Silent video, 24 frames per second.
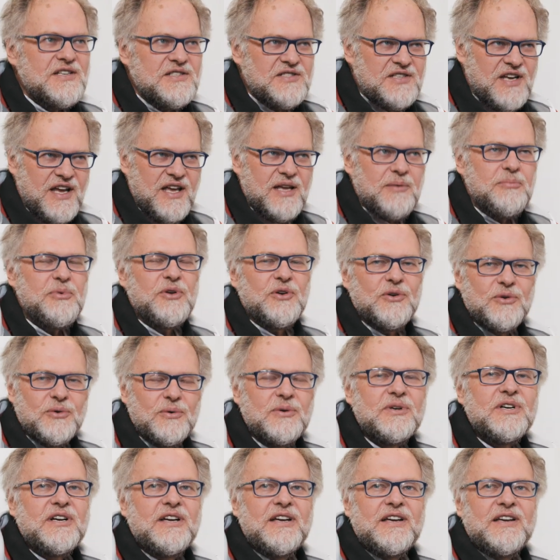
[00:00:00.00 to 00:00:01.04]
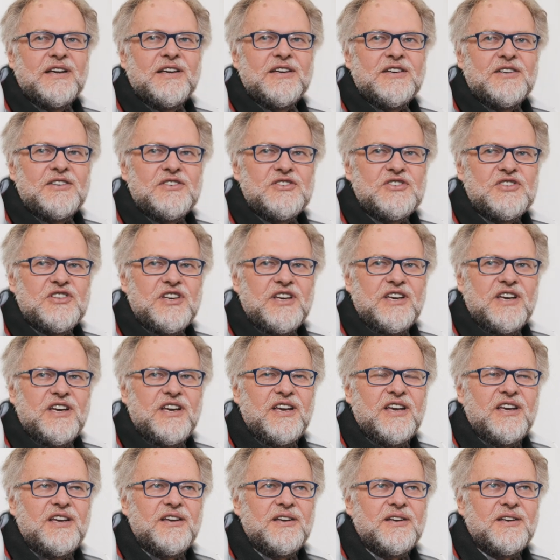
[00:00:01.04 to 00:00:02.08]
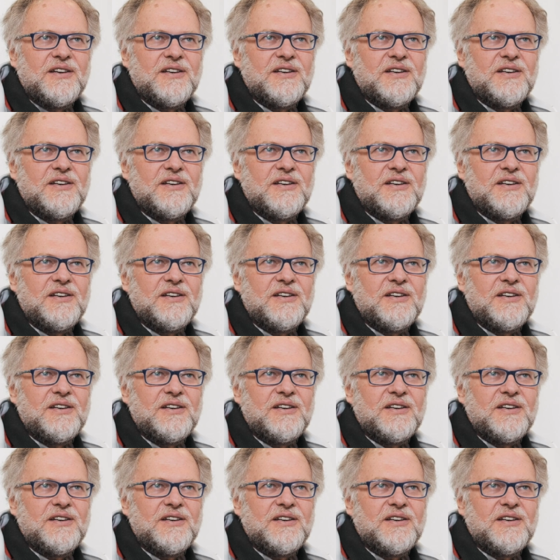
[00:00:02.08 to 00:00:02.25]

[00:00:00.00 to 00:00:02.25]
debut. She